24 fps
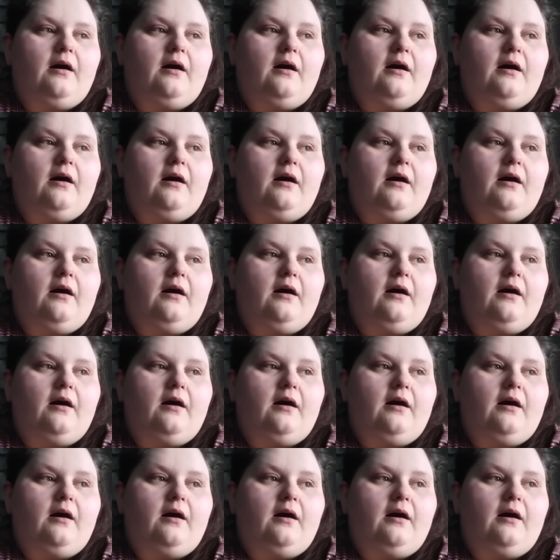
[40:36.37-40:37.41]

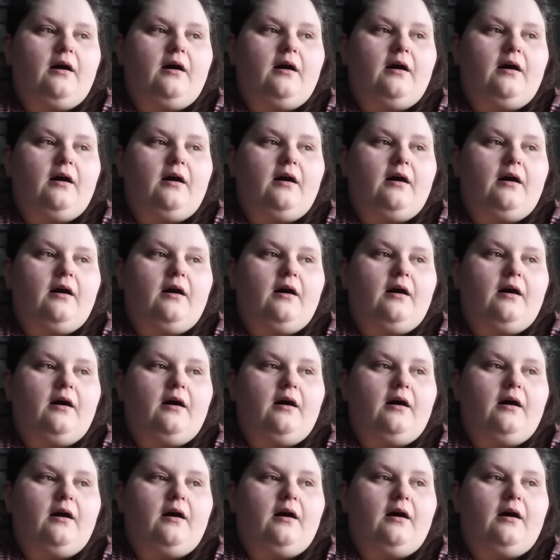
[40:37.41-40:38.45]

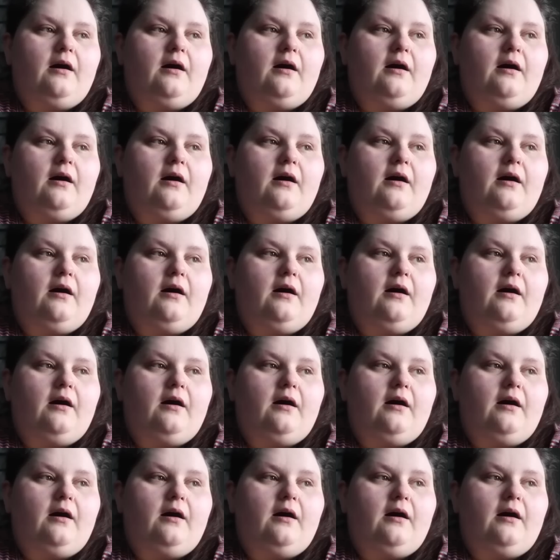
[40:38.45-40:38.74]
Nobody speaks.